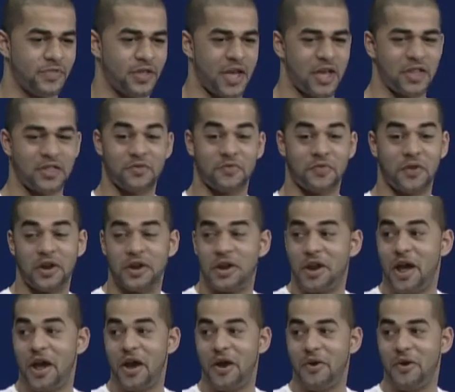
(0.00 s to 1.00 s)
as of right
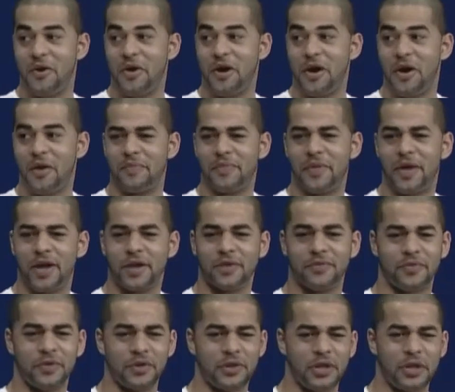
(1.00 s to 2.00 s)
now, I'm
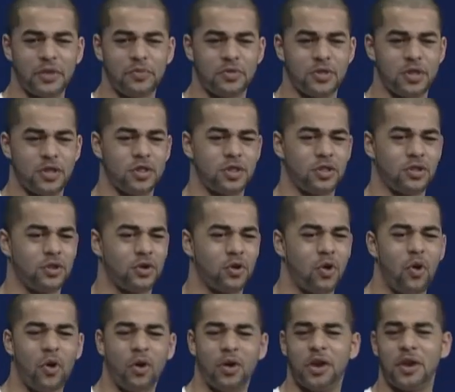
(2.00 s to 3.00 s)
not really in a position to
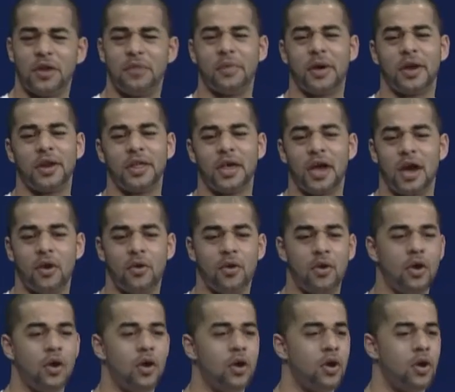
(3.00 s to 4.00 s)
call anybody
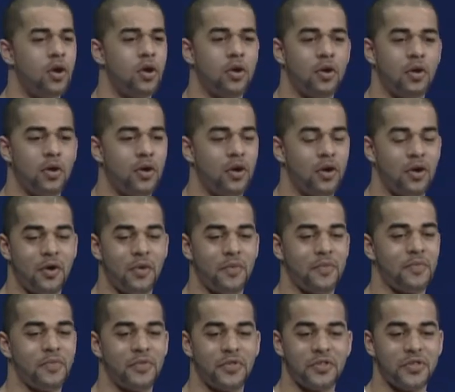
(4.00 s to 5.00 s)
out.
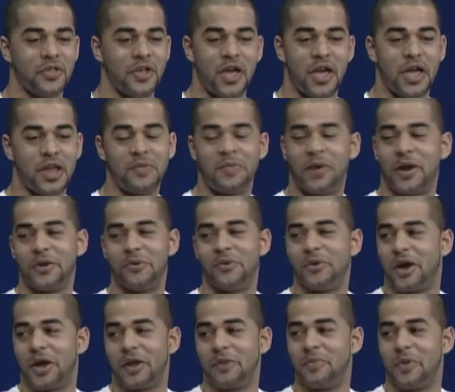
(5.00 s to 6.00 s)
Um, anybody who
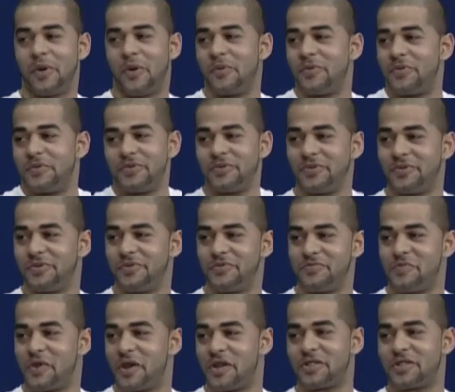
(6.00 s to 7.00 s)
got a belt,
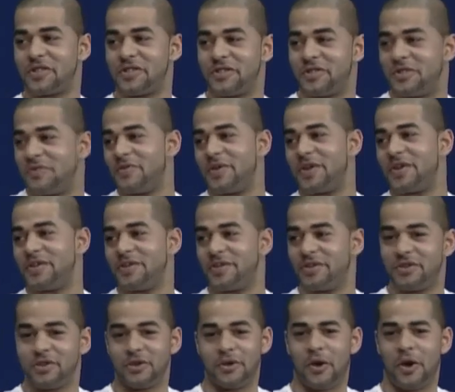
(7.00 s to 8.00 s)
basically, to me.
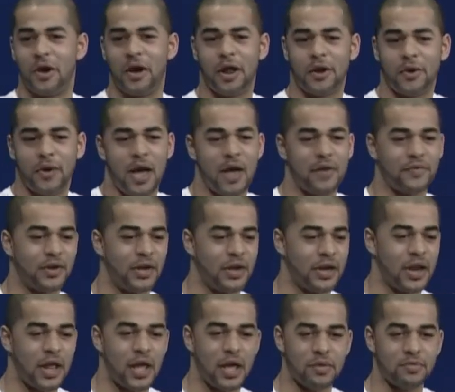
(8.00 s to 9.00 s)
You know, I don't have any
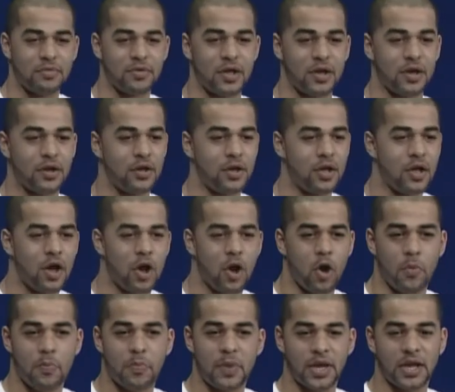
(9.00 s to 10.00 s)
names out uh,
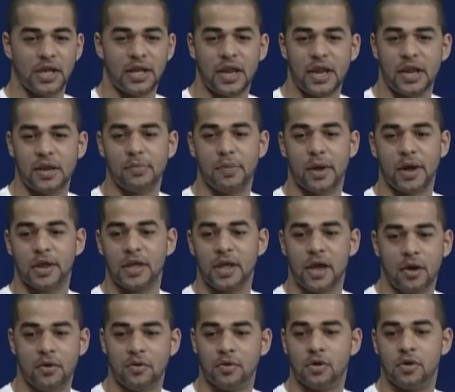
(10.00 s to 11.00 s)
or picking anybody
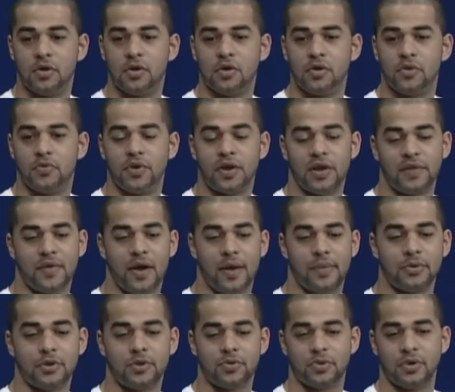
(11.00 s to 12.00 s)
out whatever
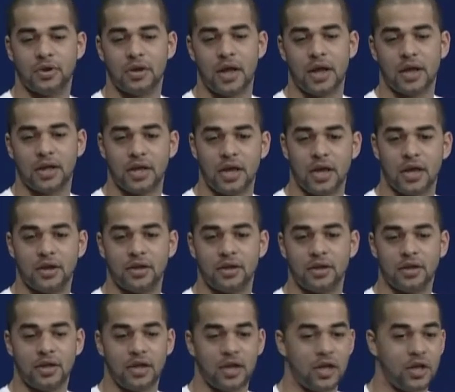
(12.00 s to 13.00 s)
opportunity I get
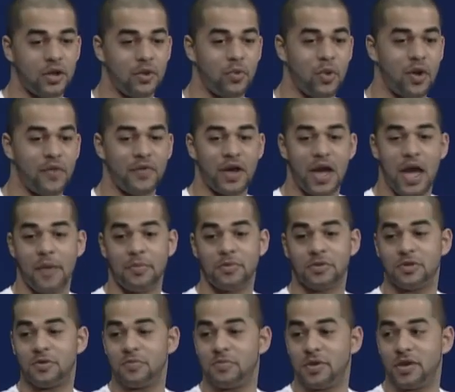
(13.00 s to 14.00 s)
and whoever
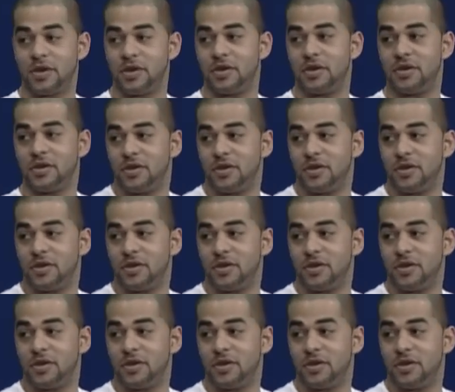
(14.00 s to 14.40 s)
happens to be,